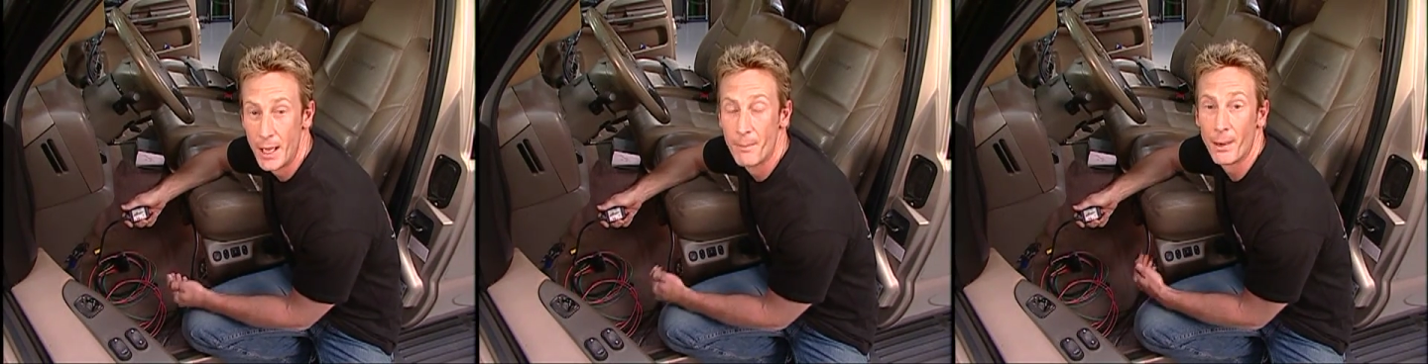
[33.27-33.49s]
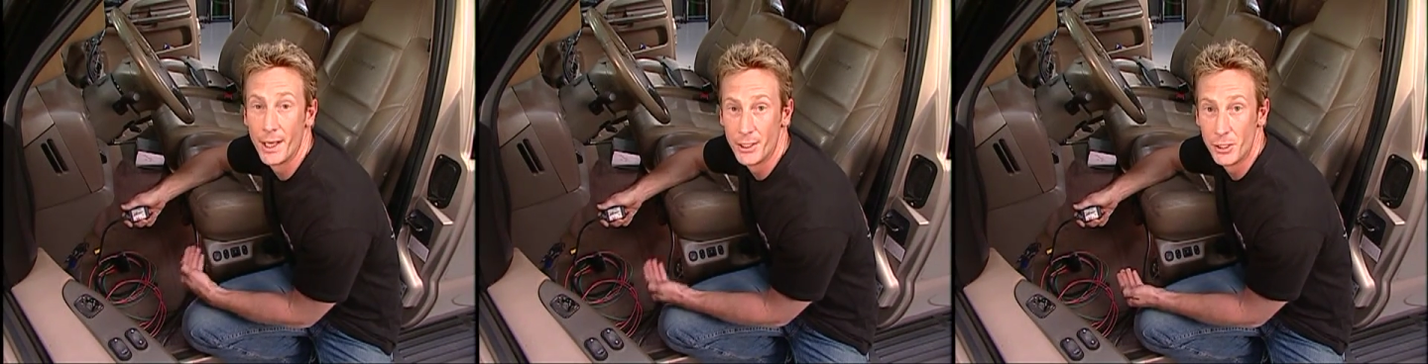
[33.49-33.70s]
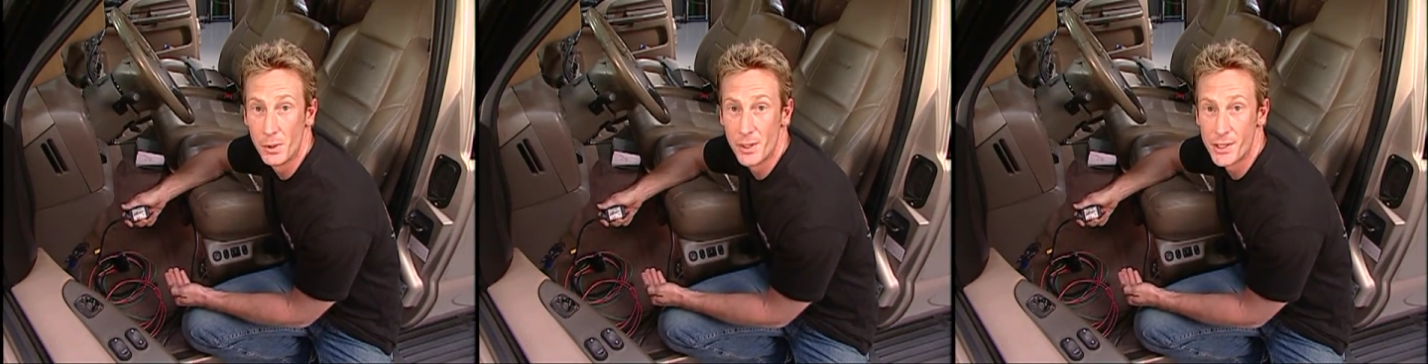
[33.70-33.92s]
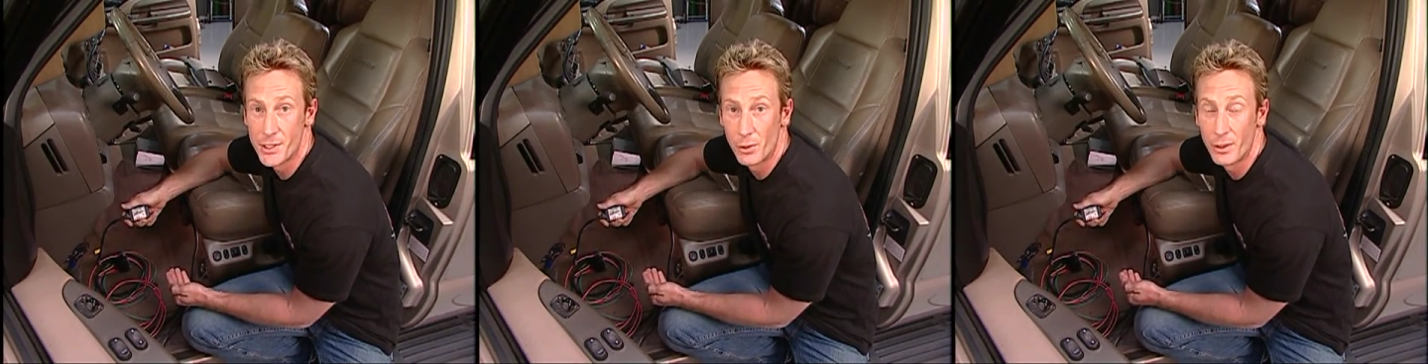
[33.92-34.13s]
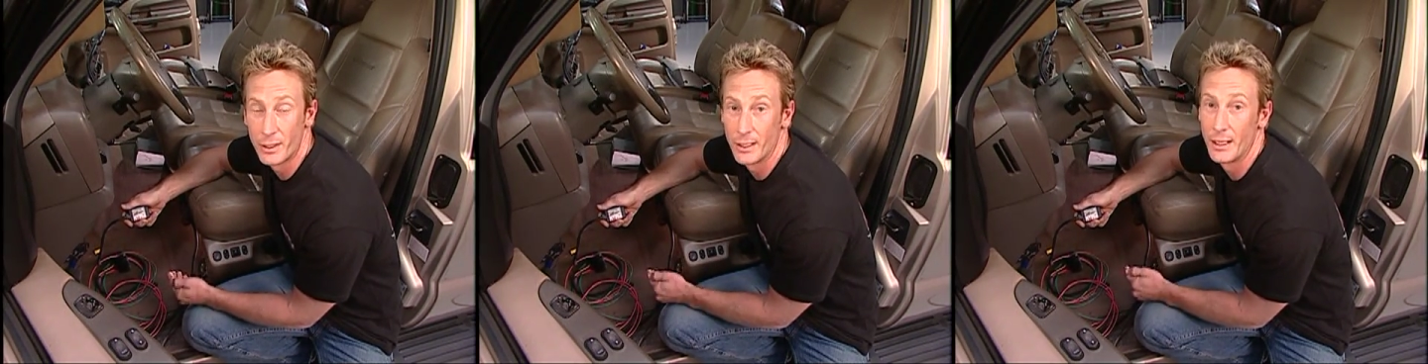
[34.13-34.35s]
By doing so,
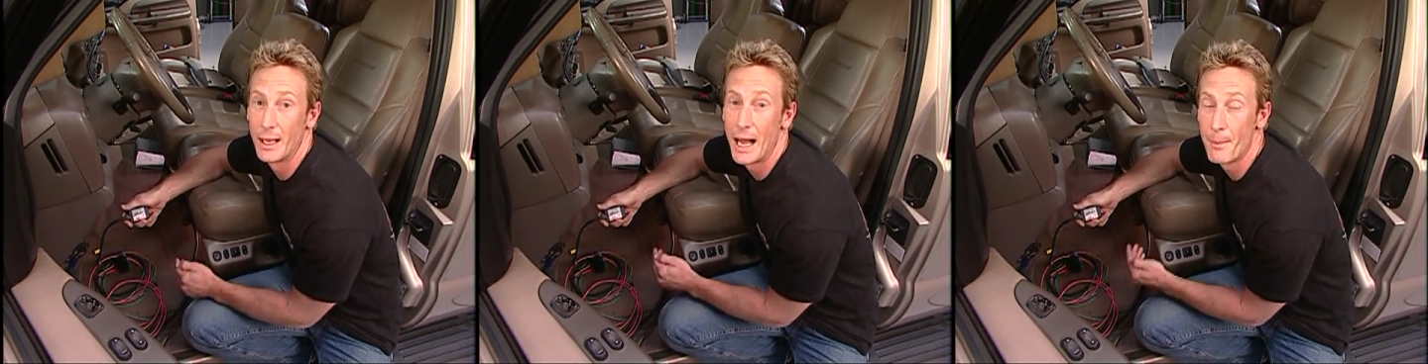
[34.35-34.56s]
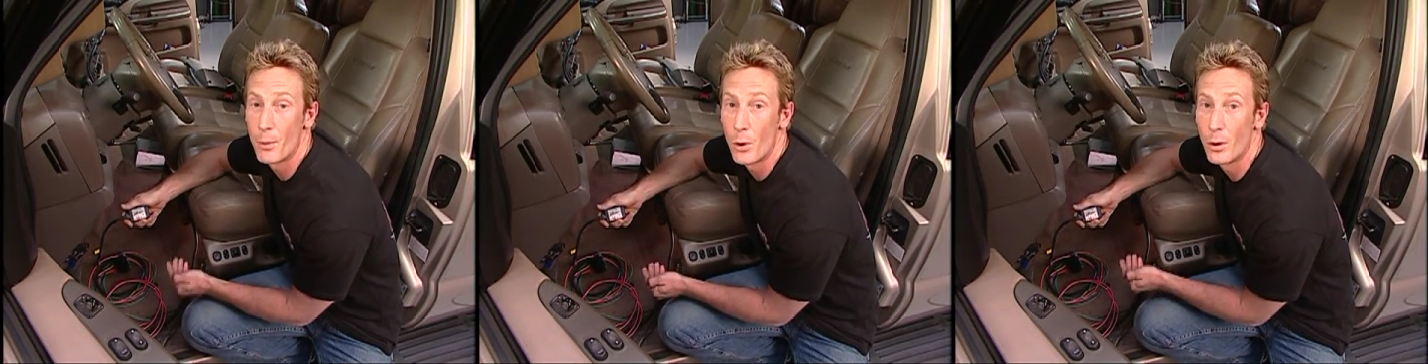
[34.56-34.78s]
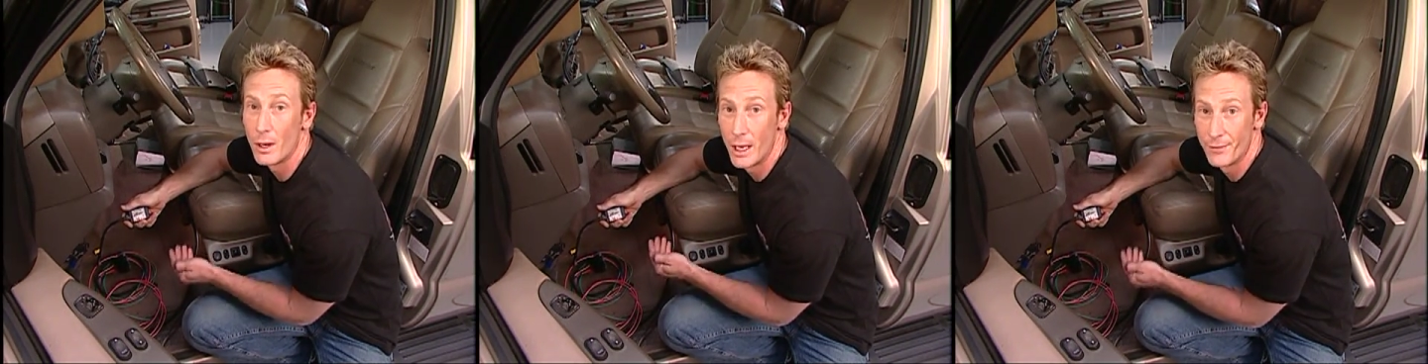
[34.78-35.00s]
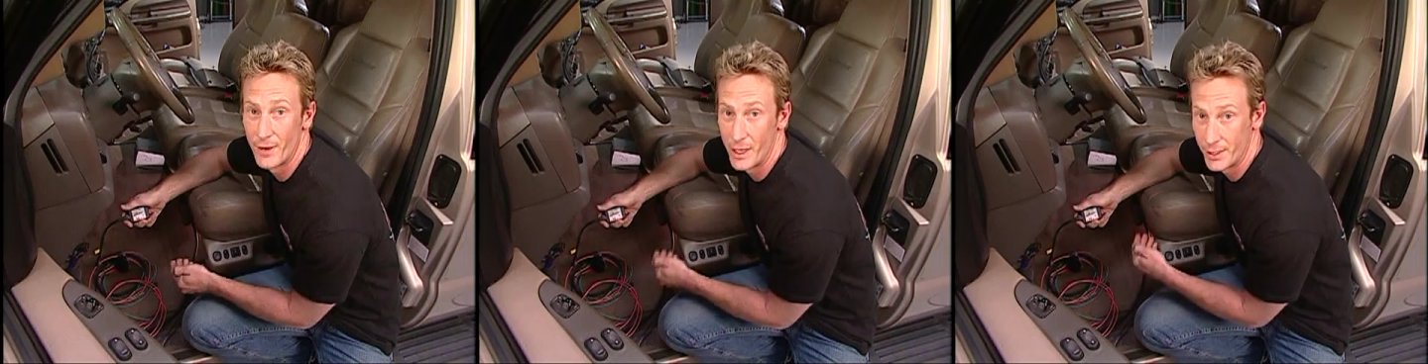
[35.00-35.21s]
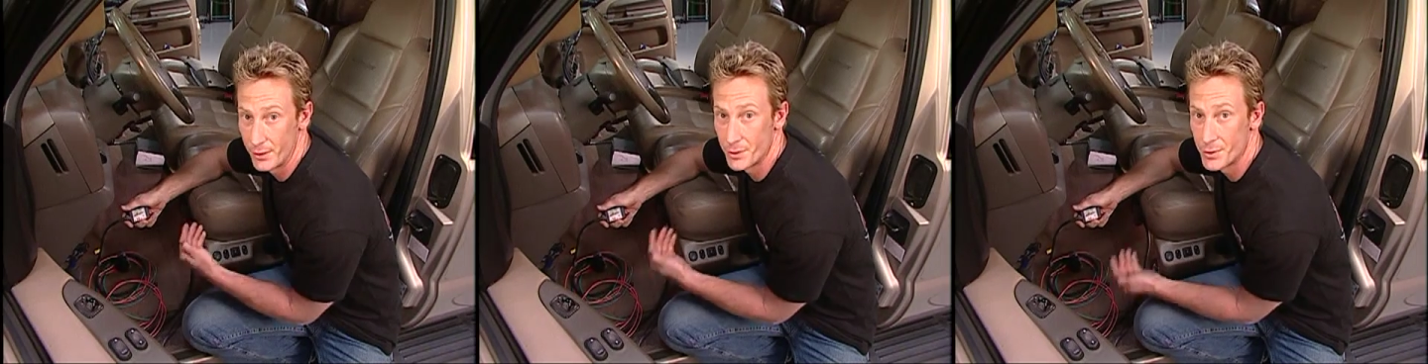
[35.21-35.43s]
you're gonna get a lot more life
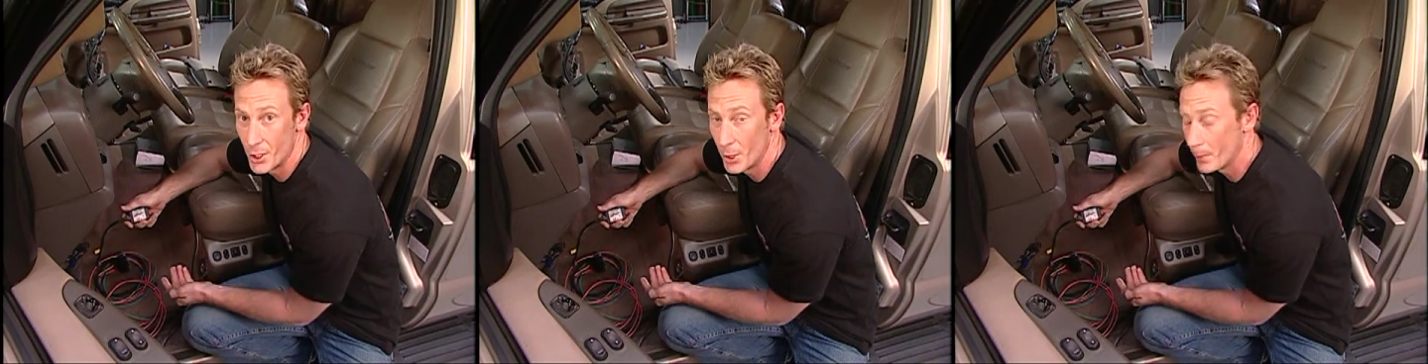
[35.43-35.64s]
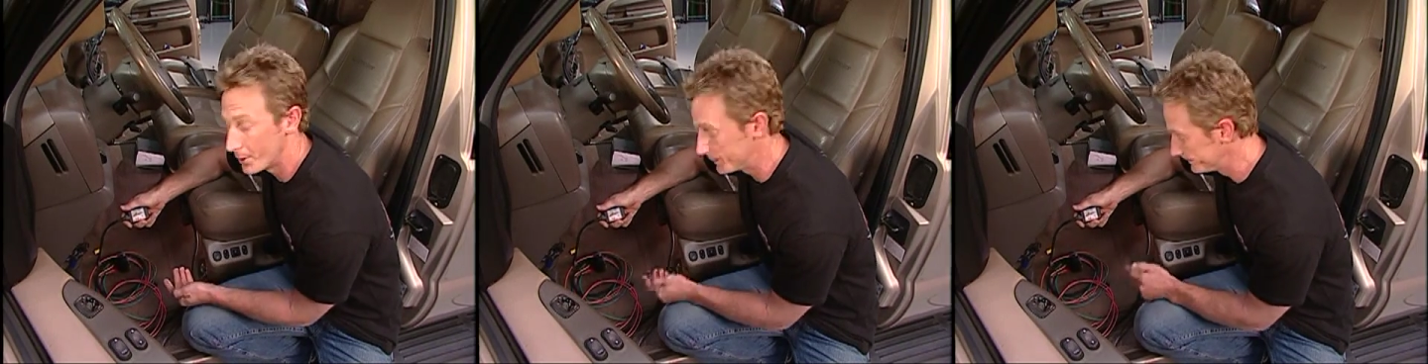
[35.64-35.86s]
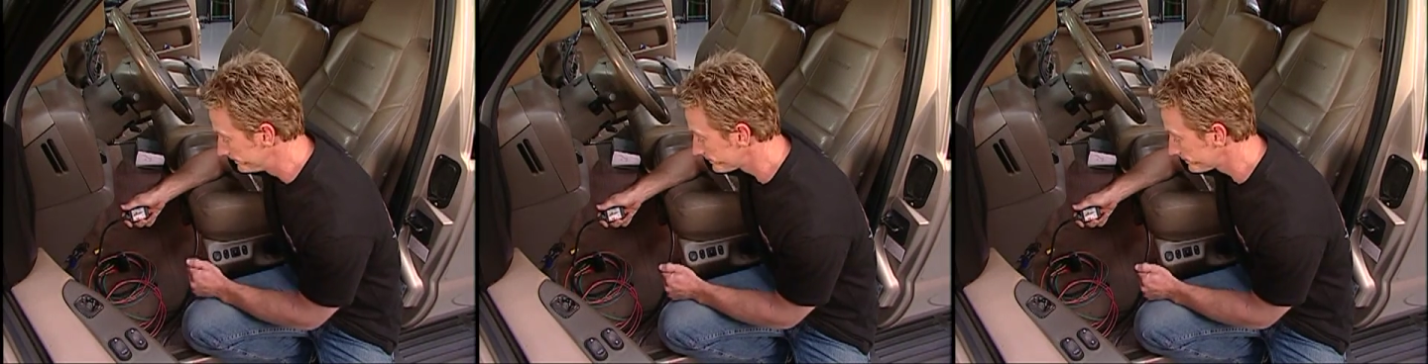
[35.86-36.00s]
out of your turbo.